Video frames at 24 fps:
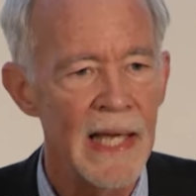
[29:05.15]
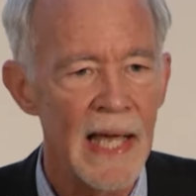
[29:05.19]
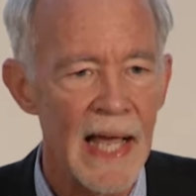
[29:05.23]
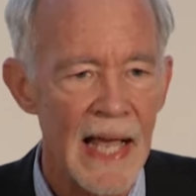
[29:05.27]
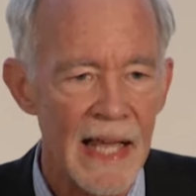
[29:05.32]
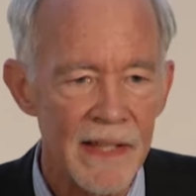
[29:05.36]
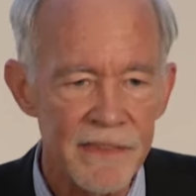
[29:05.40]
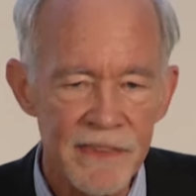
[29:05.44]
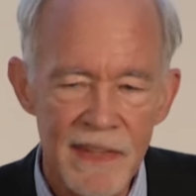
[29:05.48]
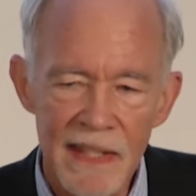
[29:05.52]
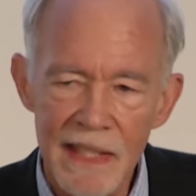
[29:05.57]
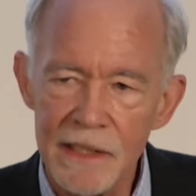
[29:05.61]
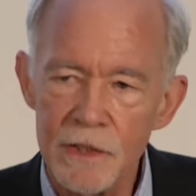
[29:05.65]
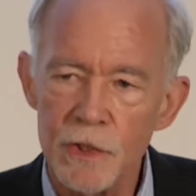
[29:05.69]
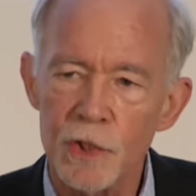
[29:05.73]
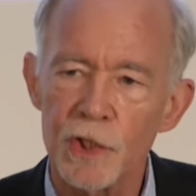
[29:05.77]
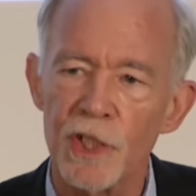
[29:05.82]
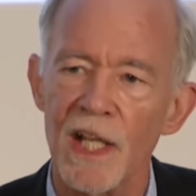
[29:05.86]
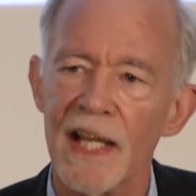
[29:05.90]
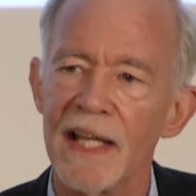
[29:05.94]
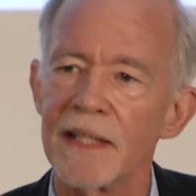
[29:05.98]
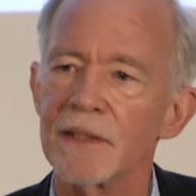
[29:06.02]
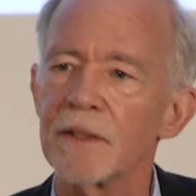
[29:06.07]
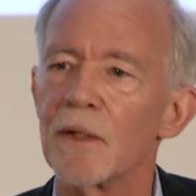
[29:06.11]
And they
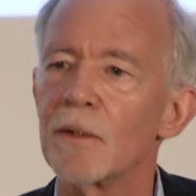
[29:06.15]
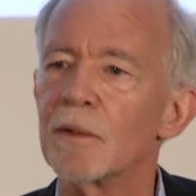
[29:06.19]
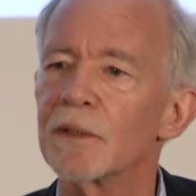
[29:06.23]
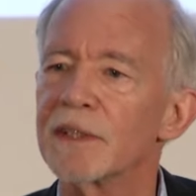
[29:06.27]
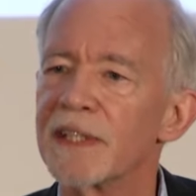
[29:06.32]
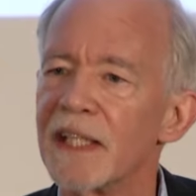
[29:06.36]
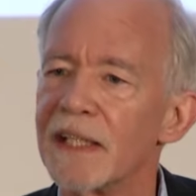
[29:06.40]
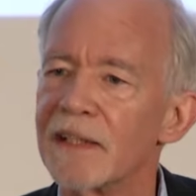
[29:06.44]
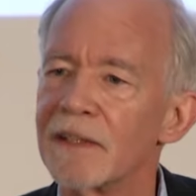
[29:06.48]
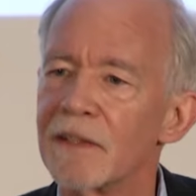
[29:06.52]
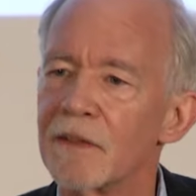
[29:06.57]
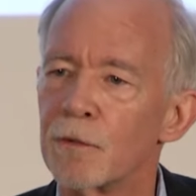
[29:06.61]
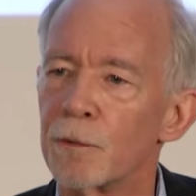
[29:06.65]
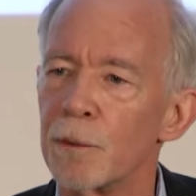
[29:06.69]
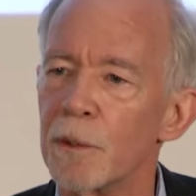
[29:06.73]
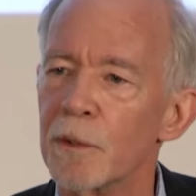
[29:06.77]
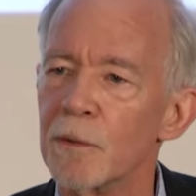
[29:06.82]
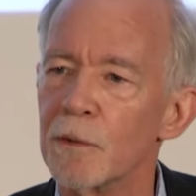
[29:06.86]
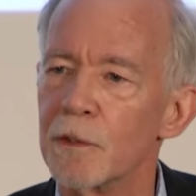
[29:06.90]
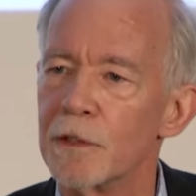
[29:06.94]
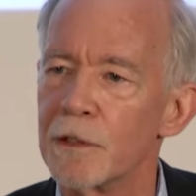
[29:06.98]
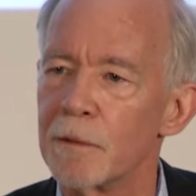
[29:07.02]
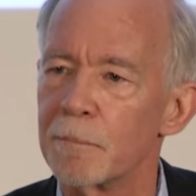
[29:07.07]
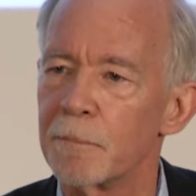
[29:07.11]
channeled it
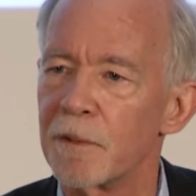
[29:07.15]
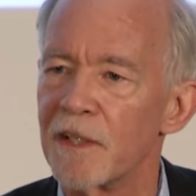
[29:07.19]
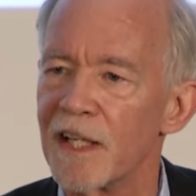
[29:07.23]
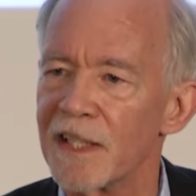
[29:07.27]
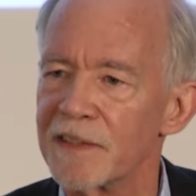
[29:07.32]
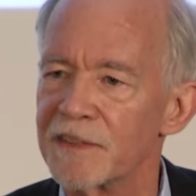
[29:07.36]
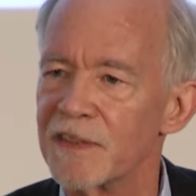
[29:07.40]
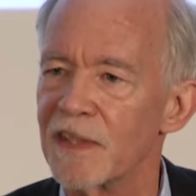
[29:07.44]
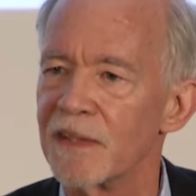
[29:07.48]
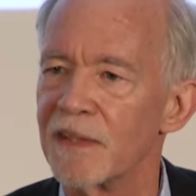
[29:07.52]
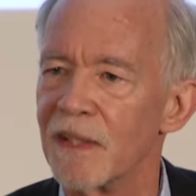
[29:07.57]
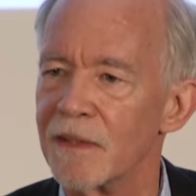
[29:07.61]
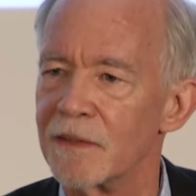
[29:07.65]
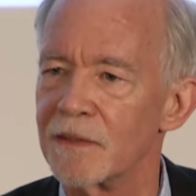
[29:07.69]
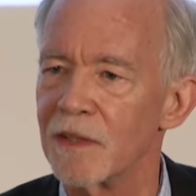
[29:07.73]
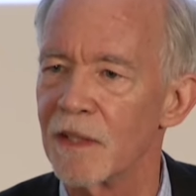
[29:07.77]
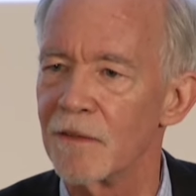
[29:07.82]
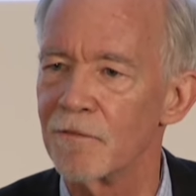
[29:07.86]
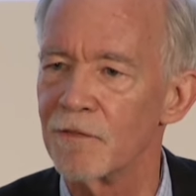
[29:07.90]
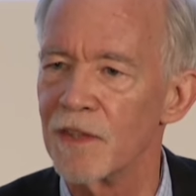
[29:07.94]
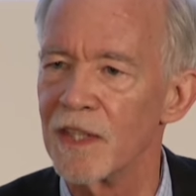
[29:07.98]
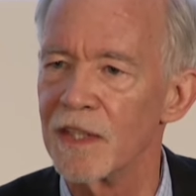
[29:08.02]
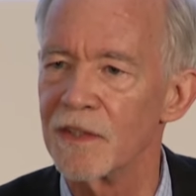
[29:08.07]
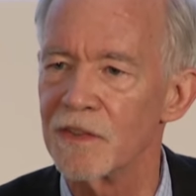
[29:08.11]
through the president
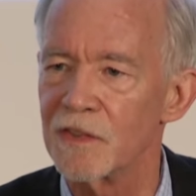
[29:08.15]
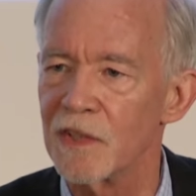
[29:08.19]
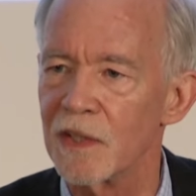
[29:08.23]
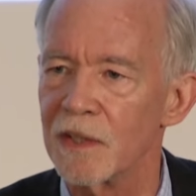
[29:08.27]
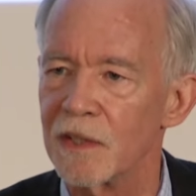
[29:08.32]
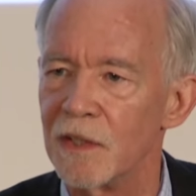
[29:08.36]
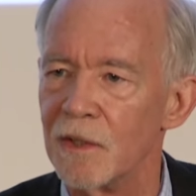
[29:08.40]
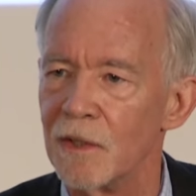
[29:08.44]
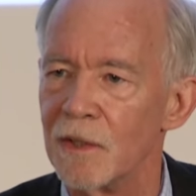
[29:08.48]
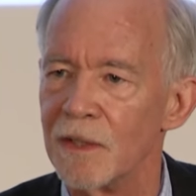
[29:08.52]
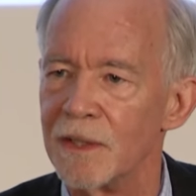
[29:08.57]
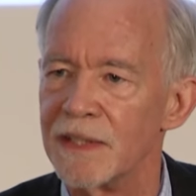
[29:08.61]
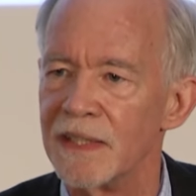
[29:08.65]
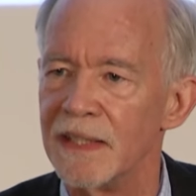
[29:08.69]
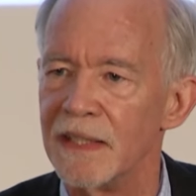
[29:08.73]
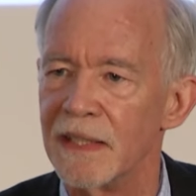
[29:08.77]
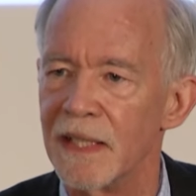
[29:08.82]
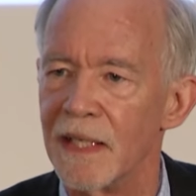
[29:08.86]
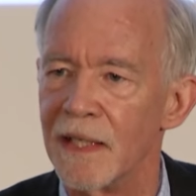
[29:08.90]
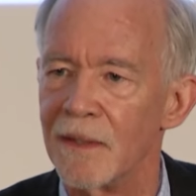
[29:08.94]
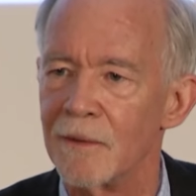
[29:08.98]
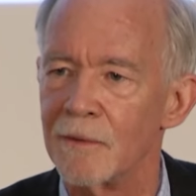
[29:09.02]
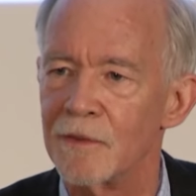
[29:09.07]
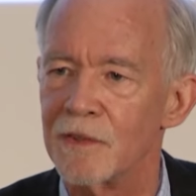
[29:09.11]
of the Security
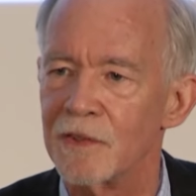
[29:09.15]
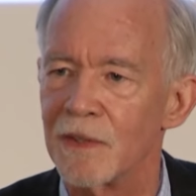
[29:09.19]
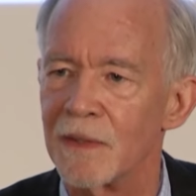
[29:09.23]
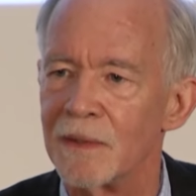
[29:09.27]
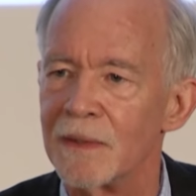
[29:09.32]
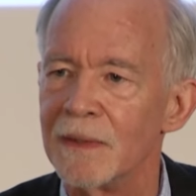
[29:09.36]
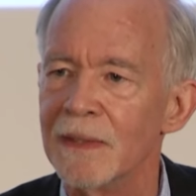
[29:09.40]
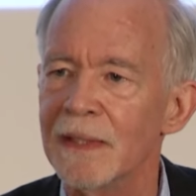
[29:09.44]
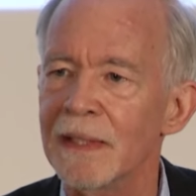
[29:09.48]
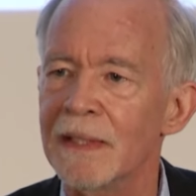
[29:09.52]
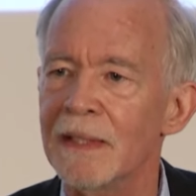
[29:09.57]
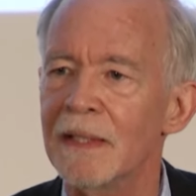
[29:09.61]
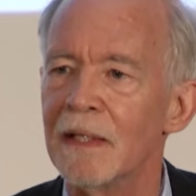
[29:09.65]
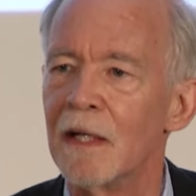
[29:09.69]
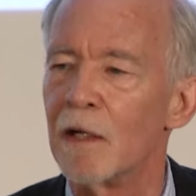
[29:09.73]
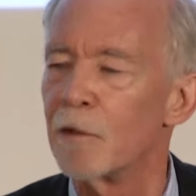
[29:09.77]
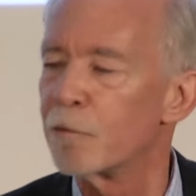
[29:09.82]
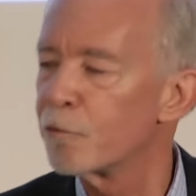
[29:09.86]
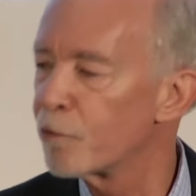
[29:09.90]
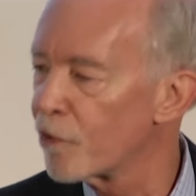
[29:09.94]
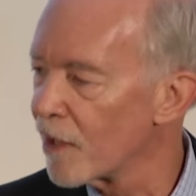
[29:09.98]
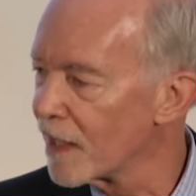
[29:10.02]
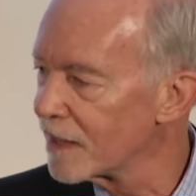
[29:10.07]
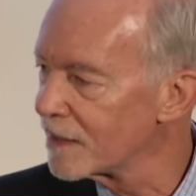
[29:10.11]
Council,
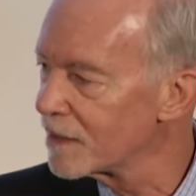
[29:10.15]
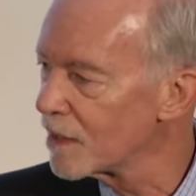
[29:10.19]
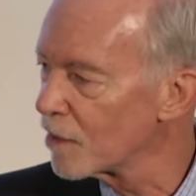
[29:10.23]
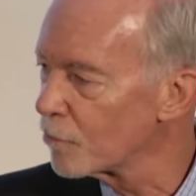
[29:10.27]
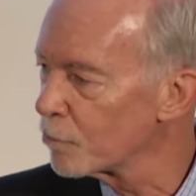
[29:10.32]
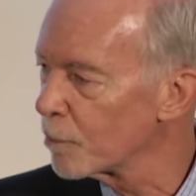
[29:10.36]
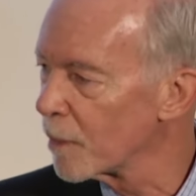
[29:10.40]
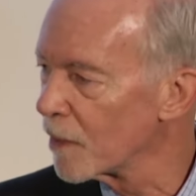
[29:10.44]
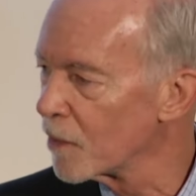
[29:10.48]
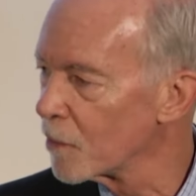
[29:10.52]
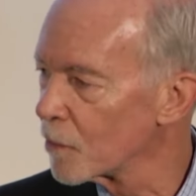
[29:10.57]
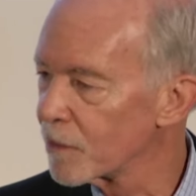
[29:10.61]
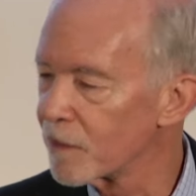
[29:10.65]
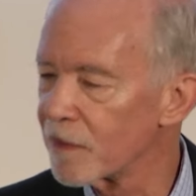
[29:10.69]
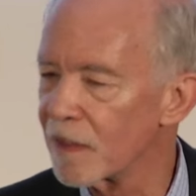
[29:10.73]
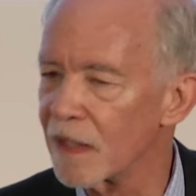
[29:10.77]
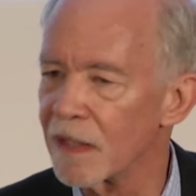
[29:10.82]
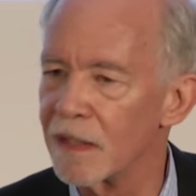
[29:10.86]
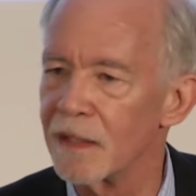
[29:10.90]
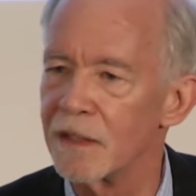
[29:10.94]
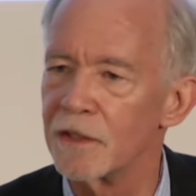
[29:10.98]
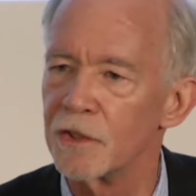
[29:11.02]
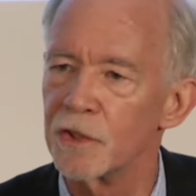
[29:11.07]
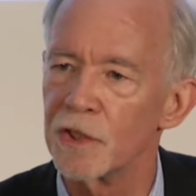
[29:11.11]
a friend of both
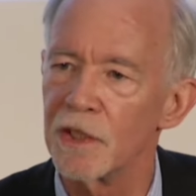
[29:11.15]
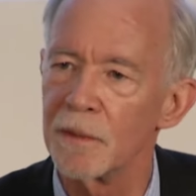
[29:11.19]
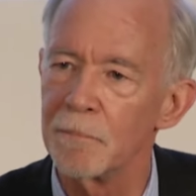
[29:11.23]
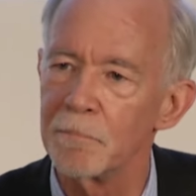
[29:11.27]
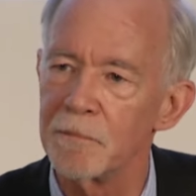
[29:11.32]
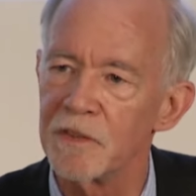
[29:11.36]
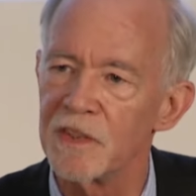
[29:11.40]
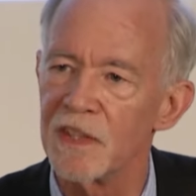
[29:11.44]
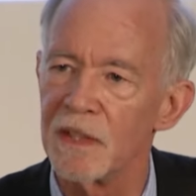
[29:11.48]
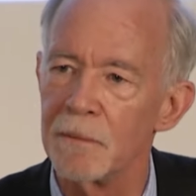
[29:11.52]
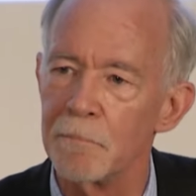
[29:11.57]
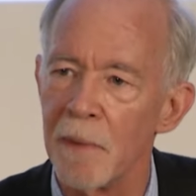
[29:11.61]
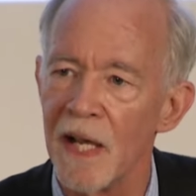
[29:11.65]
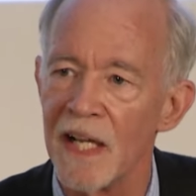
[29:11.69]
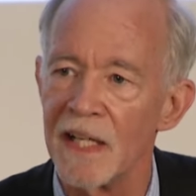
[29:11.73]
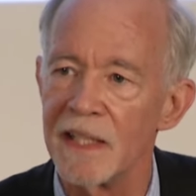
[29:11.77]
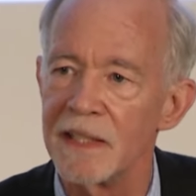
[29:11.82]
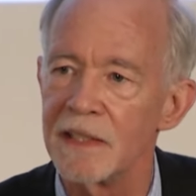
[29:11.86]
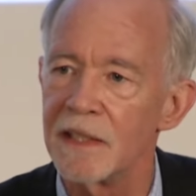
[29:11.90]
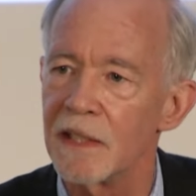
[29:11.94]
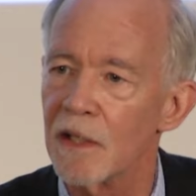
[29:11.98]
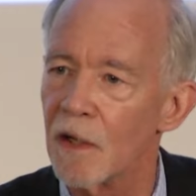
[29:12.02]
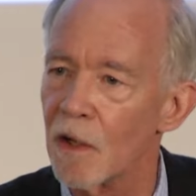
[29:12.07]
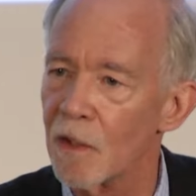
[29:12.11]
uh, Jim's and
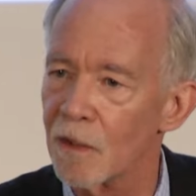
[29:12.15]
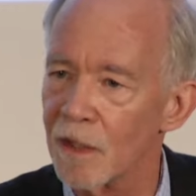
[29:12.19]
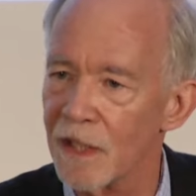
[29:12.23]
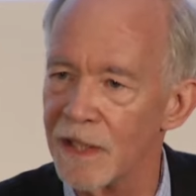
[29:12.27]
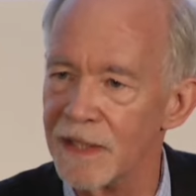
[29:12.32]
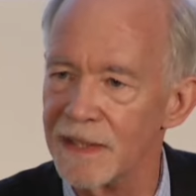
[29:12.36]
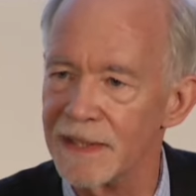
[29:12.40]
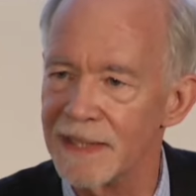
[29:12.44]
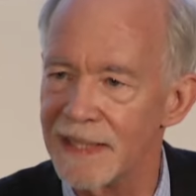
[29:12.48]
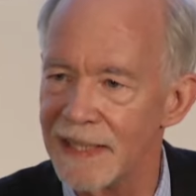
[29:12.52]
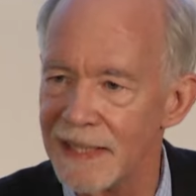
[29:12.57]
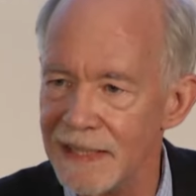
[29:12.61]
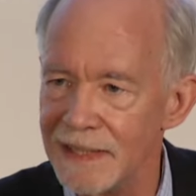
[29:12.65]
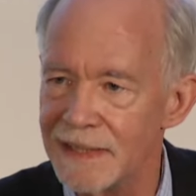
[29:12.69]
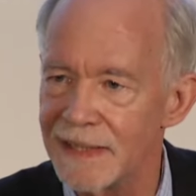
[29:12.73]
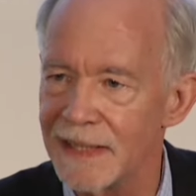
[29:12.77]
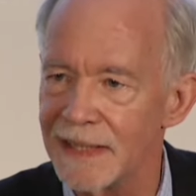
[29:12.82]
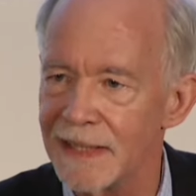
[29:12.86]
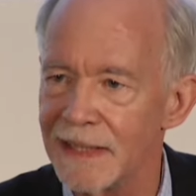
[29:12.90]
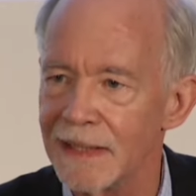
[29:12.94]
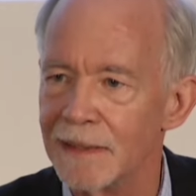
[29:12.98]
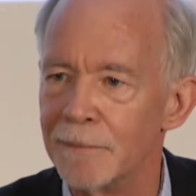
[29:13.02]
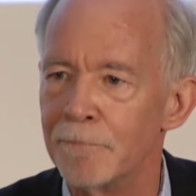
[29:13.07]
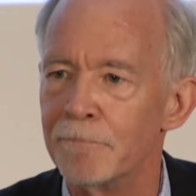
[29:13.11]
mine, Colin
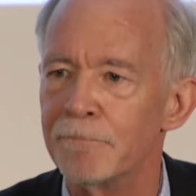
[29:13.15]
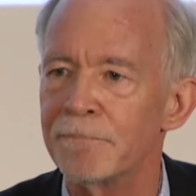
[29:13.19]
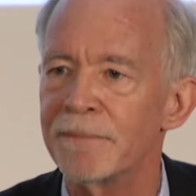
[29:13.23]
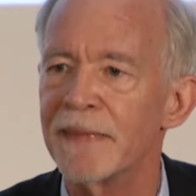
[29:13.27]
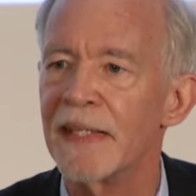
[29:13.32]
Keating.